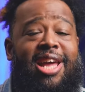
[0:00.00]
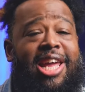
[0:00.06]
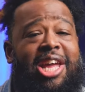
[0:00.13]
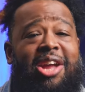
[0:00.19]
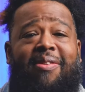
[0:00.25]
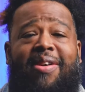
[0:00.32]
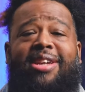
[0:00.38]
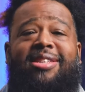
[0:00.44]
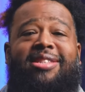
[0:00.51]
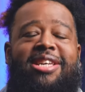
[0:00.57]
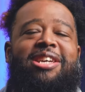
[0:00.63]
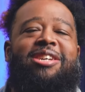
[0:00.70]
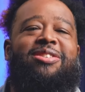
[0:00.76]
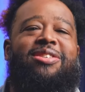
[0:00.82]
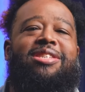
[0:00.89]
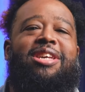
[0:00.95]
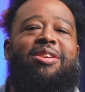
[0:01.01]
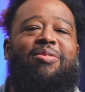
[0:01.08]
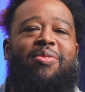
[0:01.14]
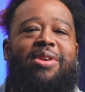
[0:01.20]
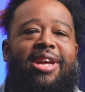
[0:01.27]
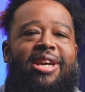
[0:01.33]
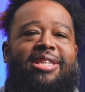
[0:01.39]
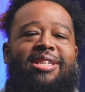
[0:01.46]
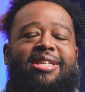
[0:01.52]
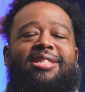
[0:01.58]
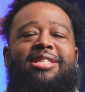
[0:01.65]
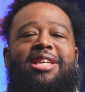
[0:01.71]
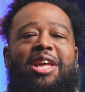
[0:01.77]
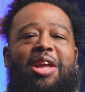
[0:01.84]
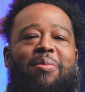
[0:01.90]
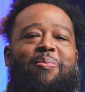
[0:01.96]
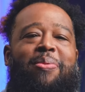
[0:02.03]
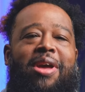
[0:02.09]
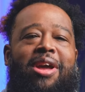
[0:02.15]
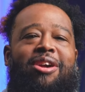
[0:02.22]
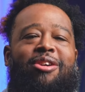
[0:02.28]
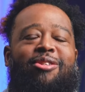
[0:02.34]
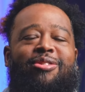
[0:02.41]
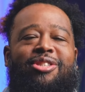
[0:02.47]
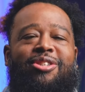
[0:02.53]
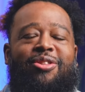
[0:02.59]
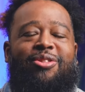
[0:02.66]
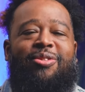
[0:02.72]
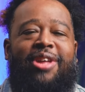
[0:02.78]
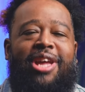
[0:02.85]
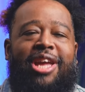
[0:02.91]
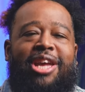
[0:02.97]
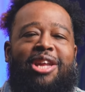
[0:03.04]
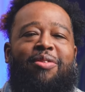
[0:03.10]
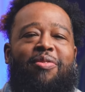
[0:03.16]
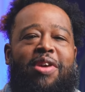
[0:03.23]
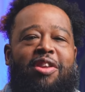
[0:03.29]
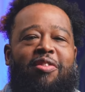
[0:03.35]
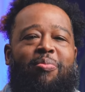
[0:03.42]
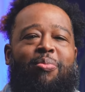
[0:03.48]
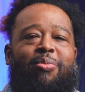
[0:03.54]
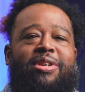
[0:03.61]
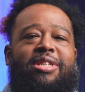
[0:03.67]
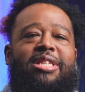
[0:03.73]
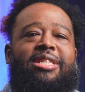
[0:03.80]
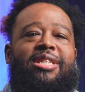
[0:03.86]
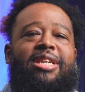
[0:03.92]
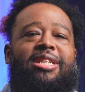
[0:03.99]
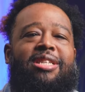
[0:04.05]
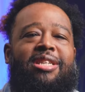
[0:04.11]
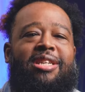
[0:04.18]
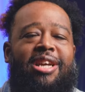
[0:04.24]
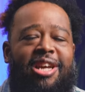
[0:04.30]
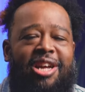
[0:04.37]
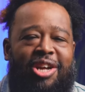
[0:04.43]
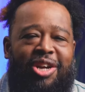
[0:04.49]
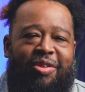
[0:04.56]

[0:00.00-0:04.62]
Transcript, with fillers: Here at TLC, we exist to impact culture through the innovative presentation